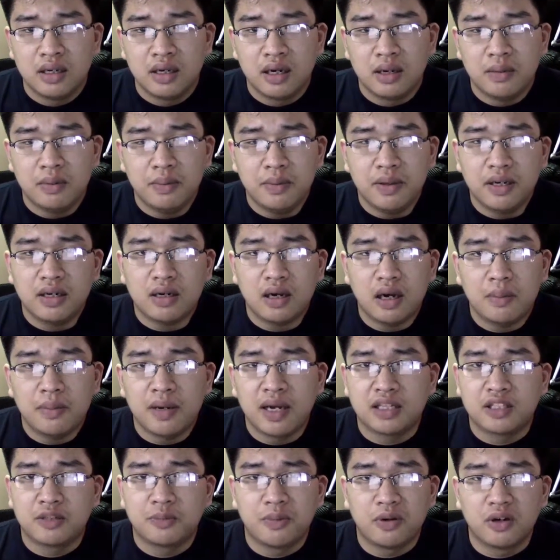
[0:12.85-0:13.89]
I'm a big
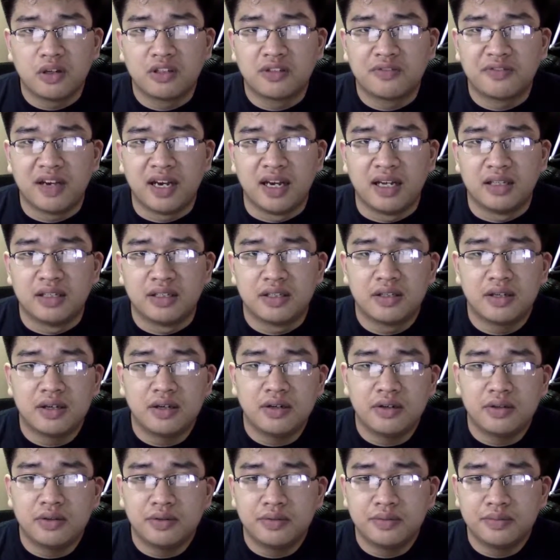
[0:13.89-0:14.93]
combat sports fan,
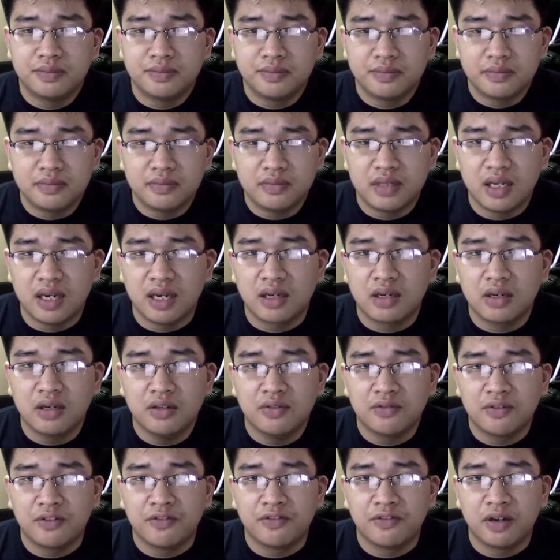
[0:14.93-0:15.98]
so I
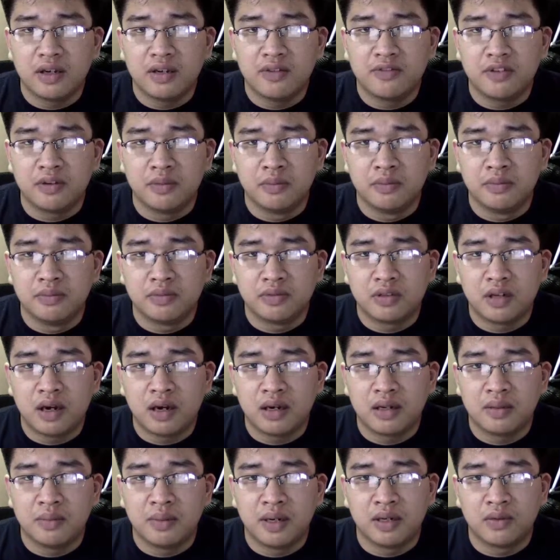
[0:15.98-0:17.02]
couldn't refrain from
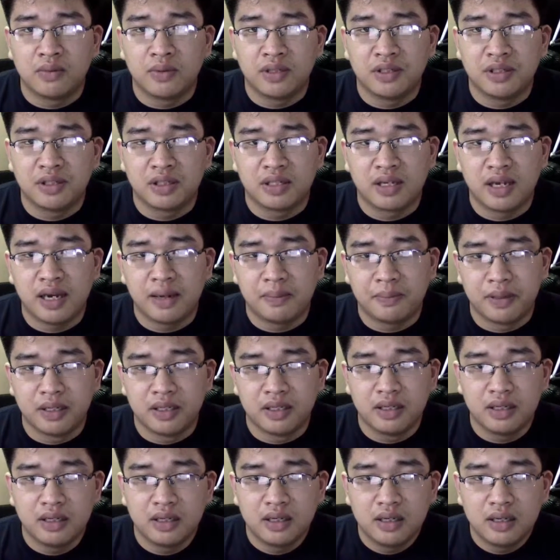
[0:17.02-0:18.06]
talking about what just happened.